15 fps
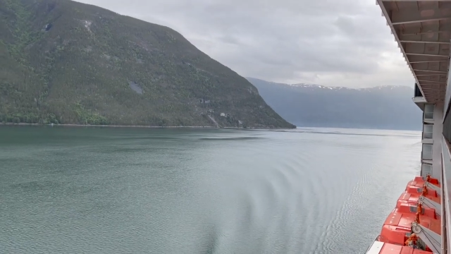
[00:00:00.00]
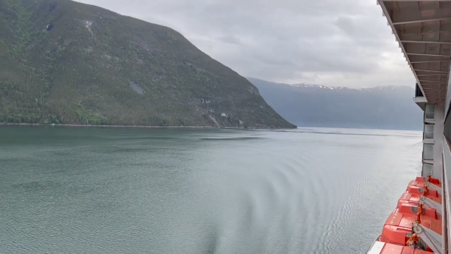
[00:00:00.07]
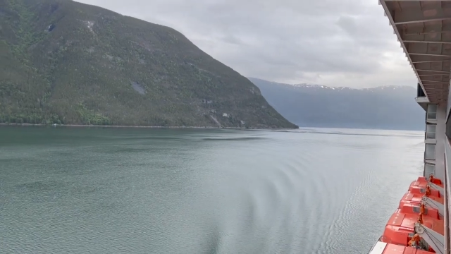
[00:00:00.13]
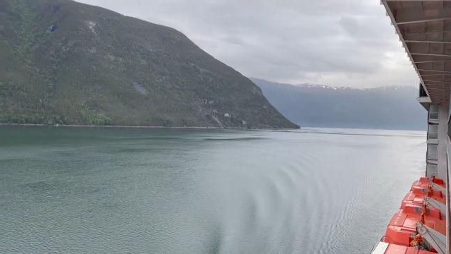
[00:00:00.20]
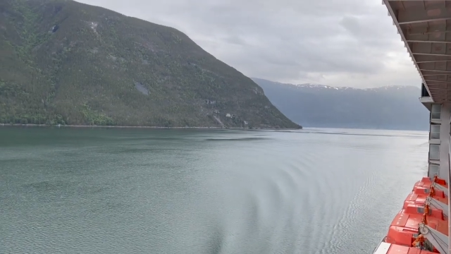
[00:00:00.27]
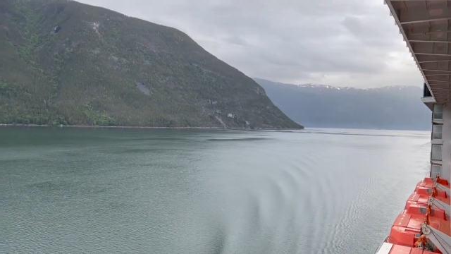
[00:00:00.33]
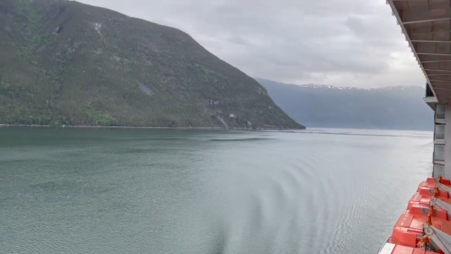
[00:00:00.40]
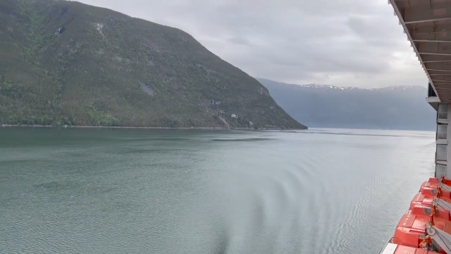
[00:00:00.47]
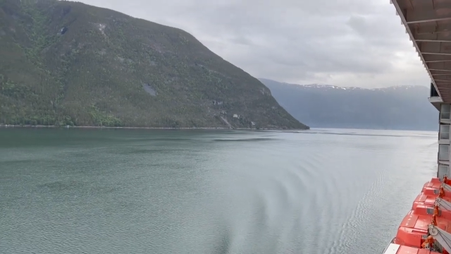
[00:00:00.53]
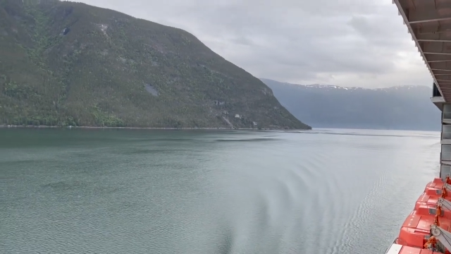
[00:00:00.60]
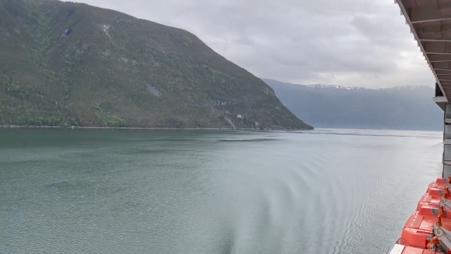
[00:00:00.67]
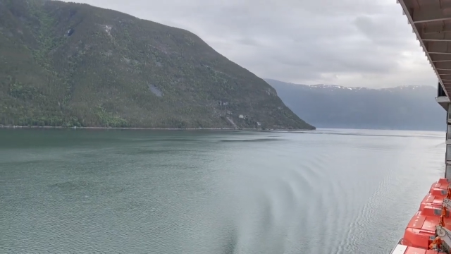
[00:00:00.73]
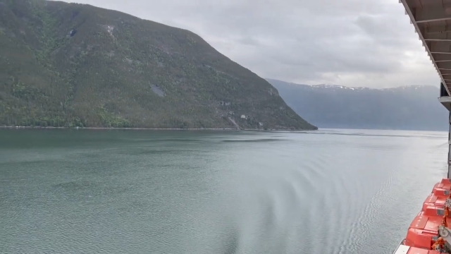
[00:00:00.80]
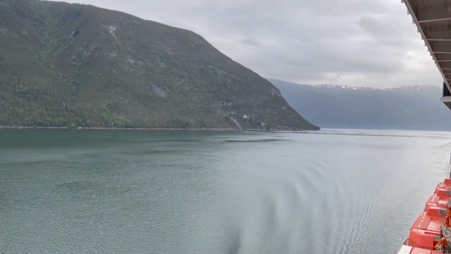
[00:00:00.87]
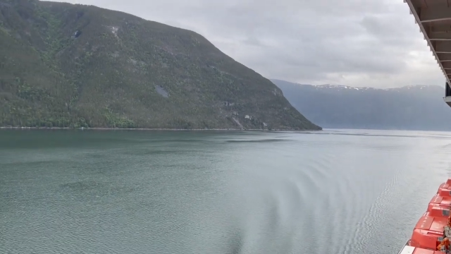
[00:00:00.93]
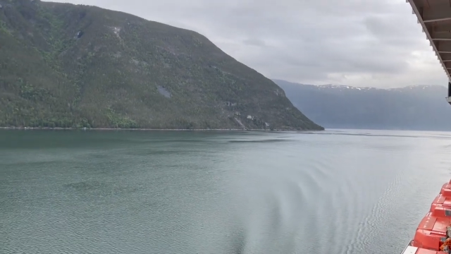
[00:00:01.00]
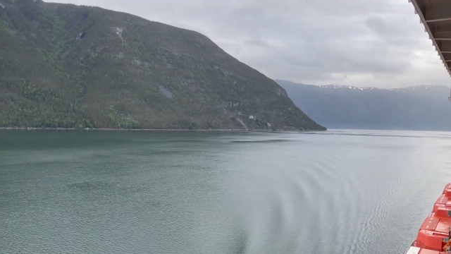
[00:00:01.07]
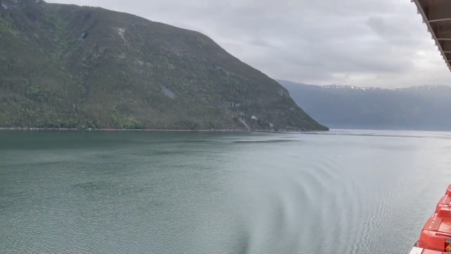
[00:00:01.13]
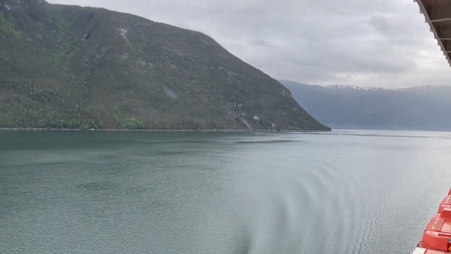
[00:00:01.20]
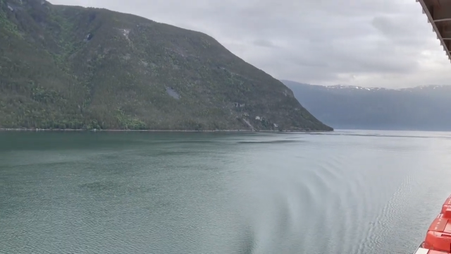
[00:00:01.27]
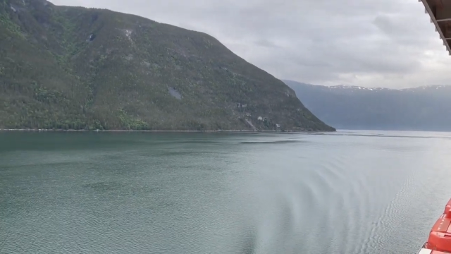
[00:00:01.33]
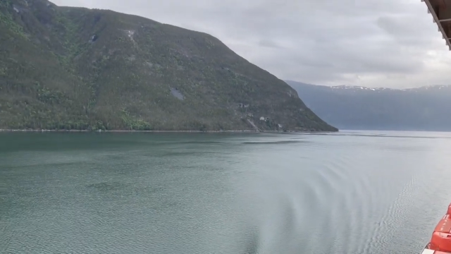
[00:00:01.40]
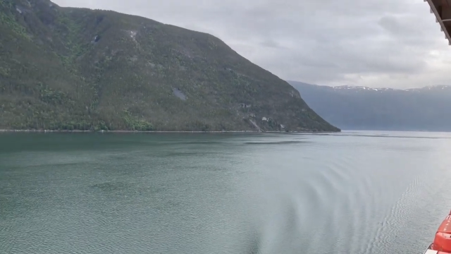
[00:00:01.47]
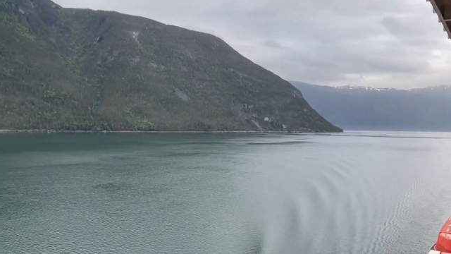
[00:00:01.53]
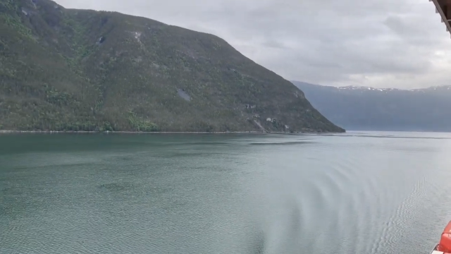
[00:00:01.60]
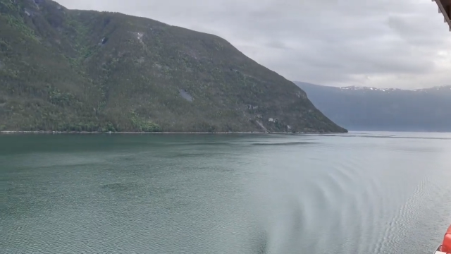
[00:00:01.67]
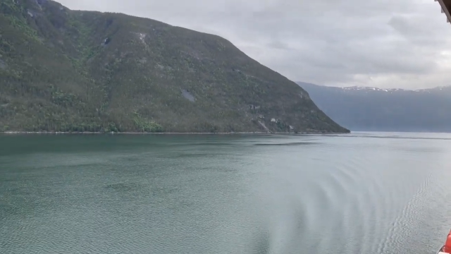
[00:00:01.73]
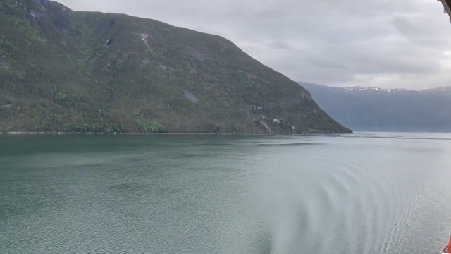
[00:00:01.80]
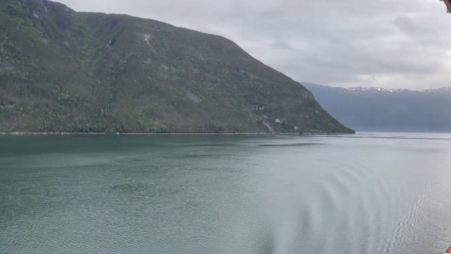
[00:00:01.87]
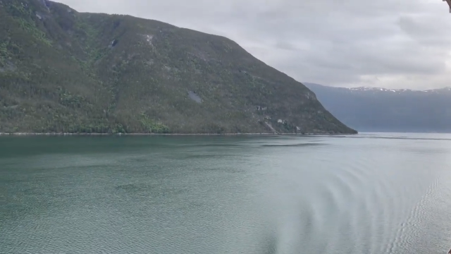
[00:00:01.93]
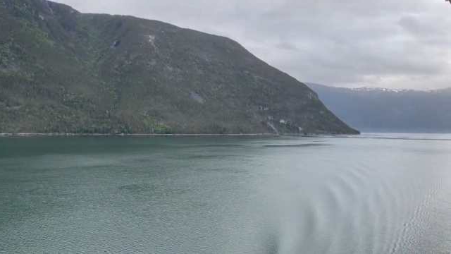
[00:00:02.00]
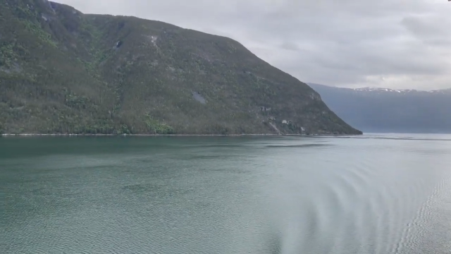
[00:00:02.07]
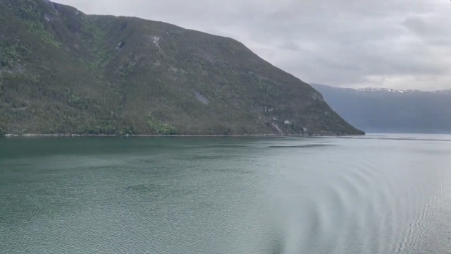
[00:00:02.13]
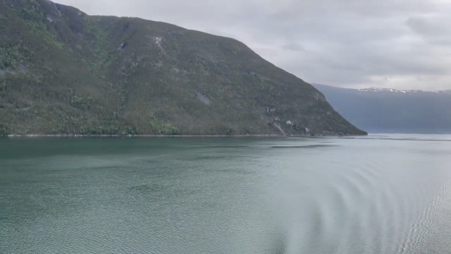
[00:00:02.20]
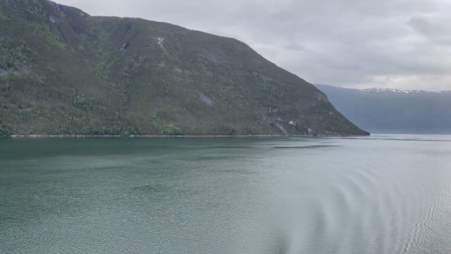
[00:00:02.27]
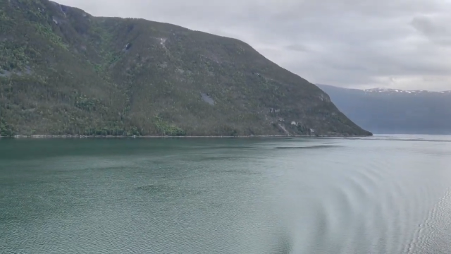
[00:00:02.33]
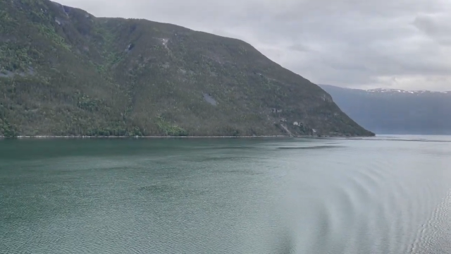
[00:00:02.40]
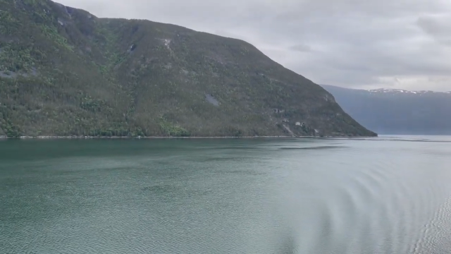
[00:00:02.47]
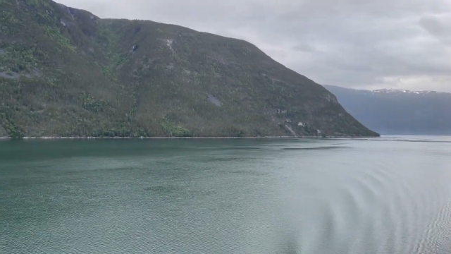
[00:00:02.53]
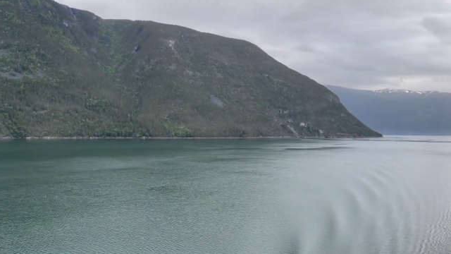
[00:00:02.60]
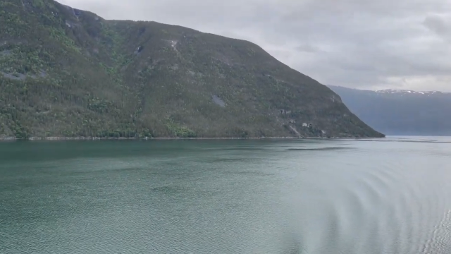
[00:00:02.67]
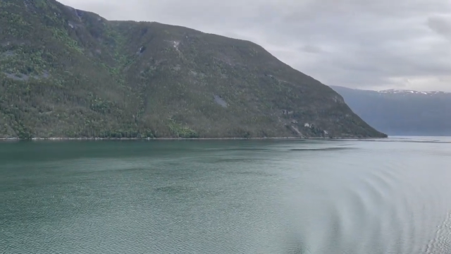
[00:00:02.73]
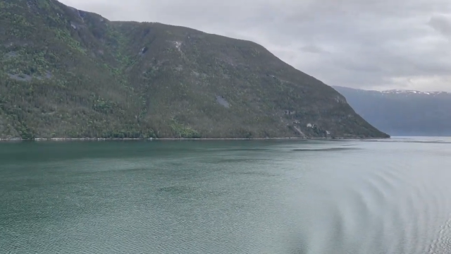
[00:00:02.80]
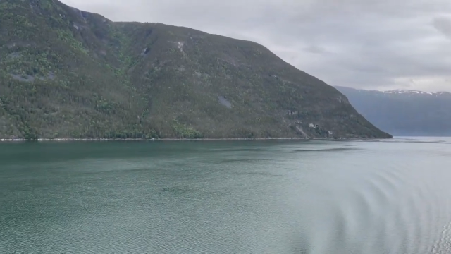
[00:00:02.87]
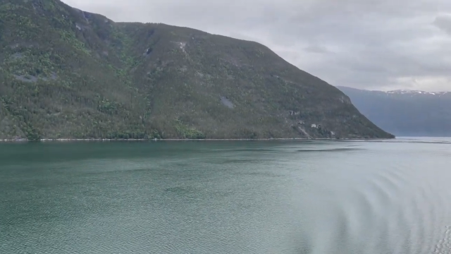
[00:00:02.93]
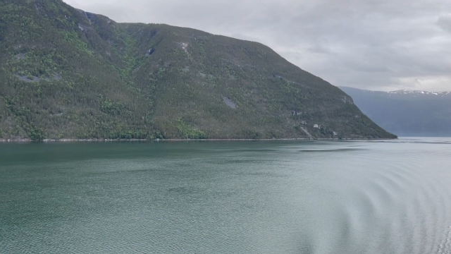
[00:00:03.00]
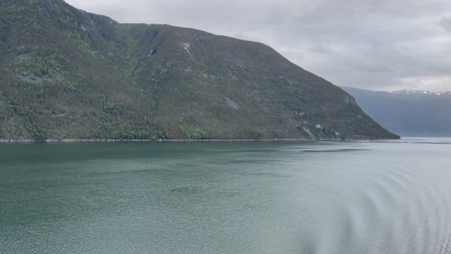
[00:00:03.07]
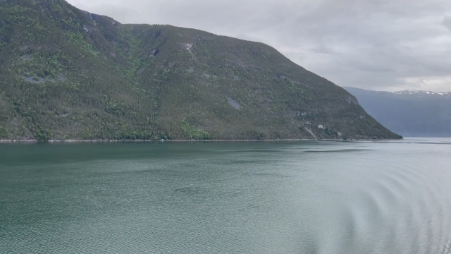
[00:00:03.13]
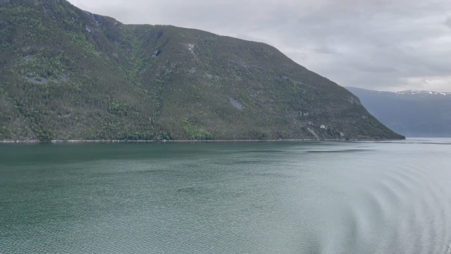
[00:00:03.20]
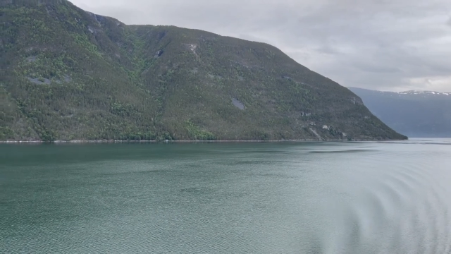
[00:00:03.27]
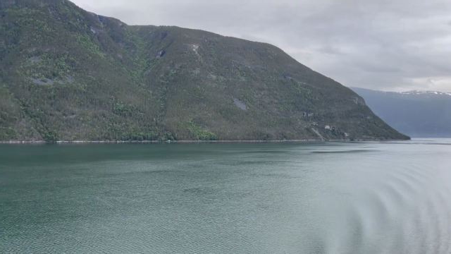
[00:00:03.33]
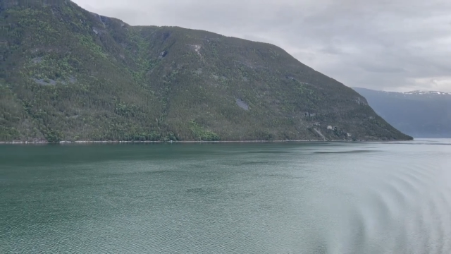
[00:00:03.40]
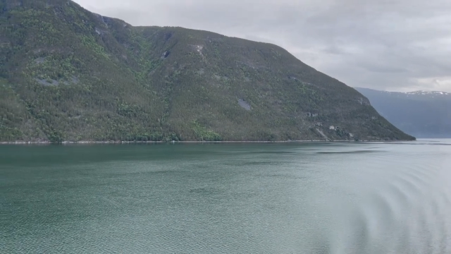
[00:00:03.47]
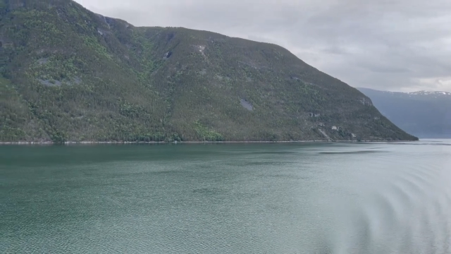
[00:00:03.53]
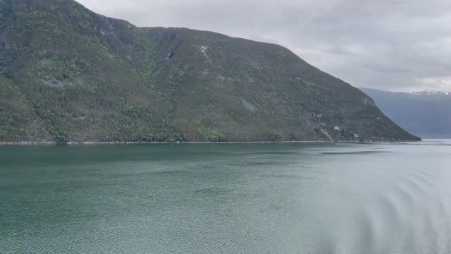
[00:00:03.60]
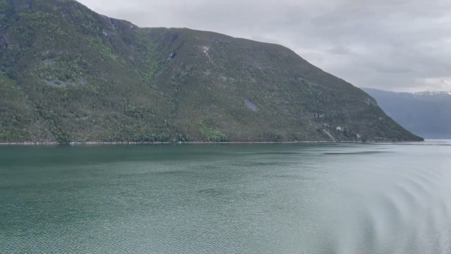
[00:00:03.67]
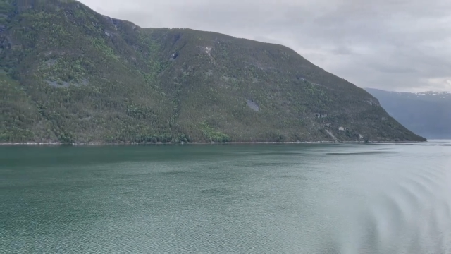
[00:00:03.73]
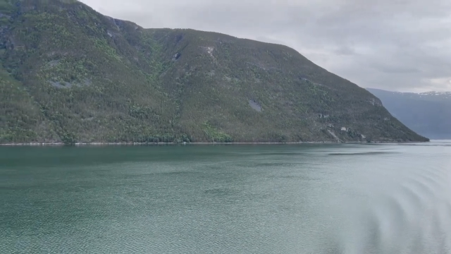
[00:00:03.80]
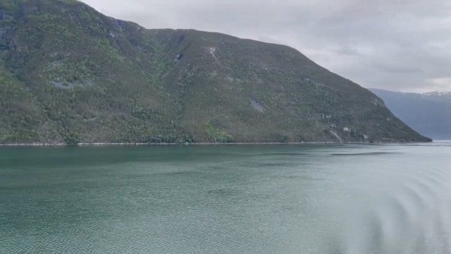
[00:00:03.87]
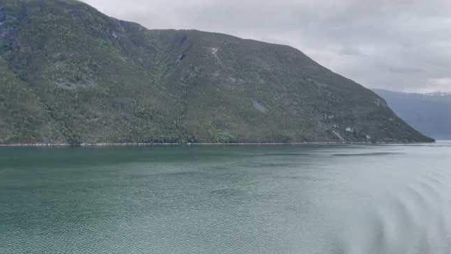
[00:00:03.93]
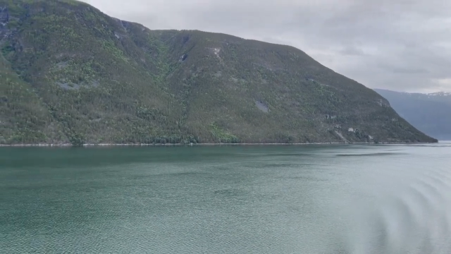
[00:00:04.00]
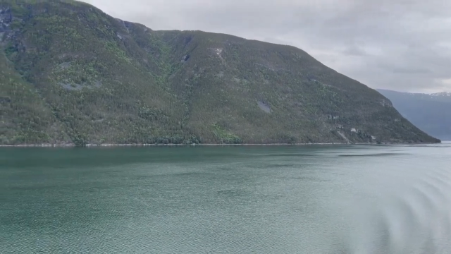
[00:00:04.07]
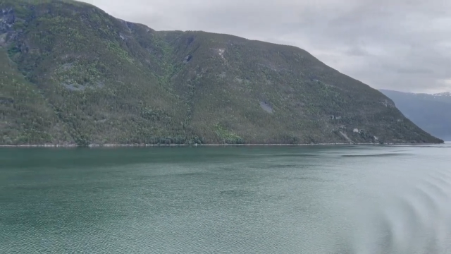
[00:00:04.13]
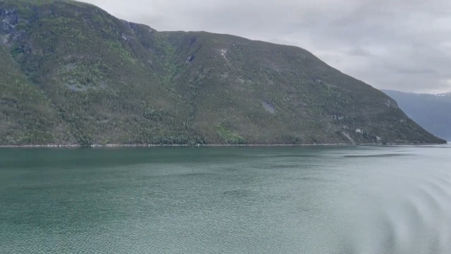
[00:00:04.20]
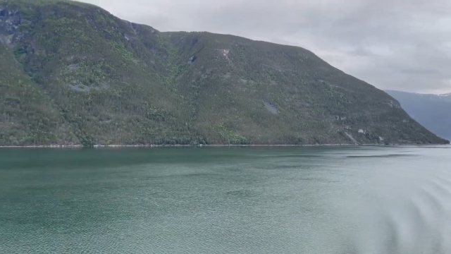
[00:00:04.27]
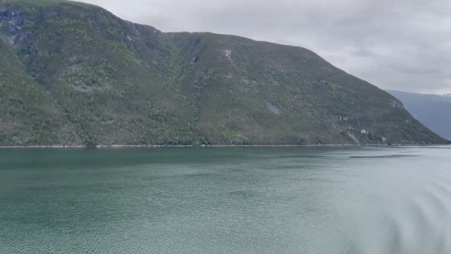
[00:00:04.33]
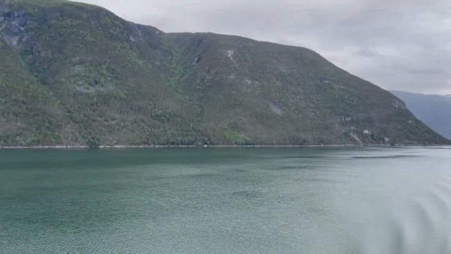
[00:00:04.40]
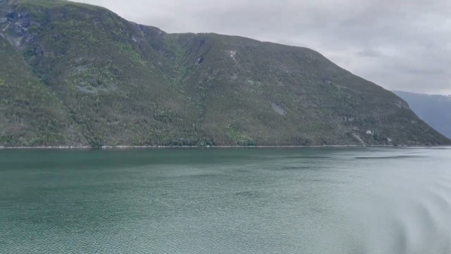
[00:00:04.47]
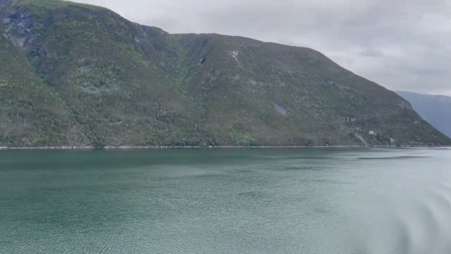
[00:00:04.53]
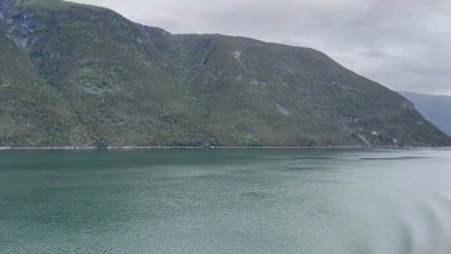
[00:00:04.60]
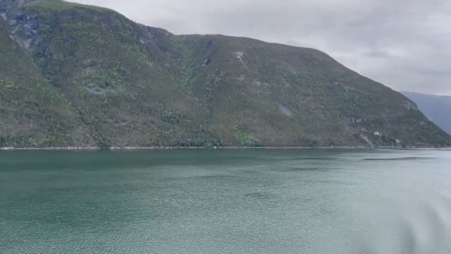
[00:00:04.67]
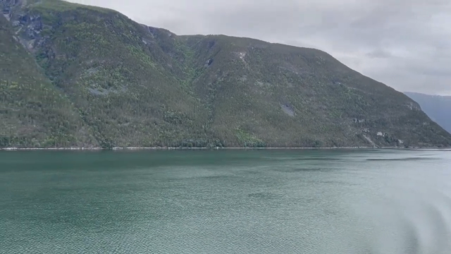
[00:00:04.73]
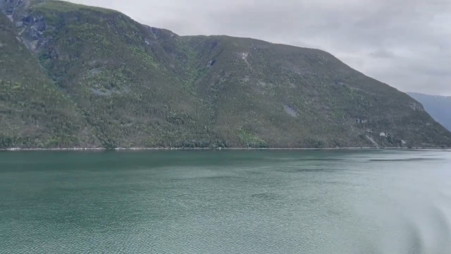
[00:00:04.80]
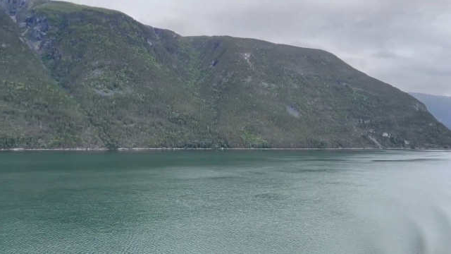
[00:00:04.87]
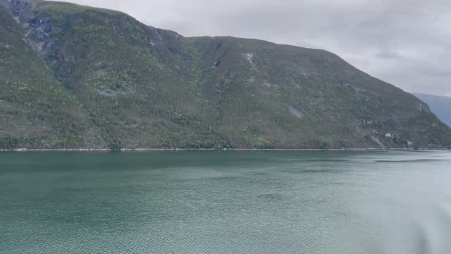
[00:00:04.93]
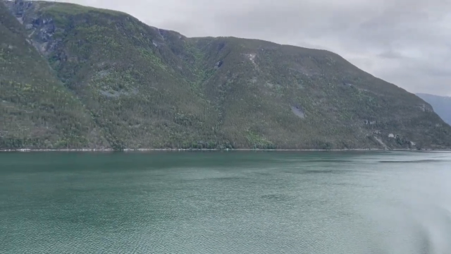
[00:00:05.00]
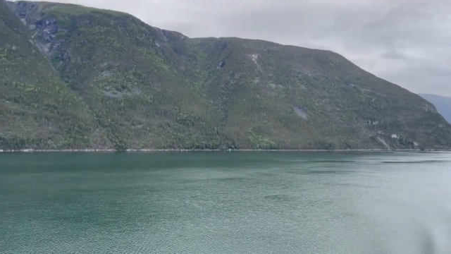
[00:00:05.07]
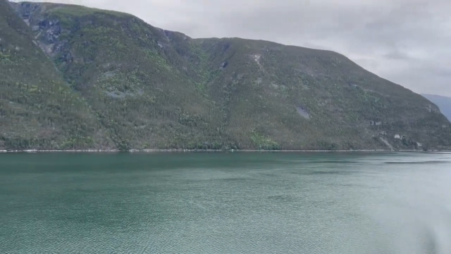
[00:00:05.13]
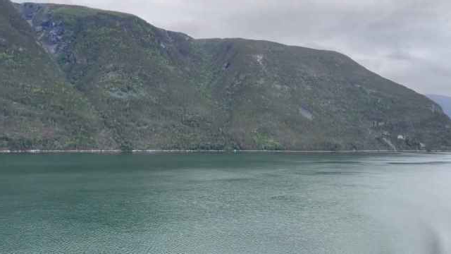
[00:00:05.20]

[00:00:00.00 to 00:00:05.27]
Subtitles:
[unreadable: no face in view]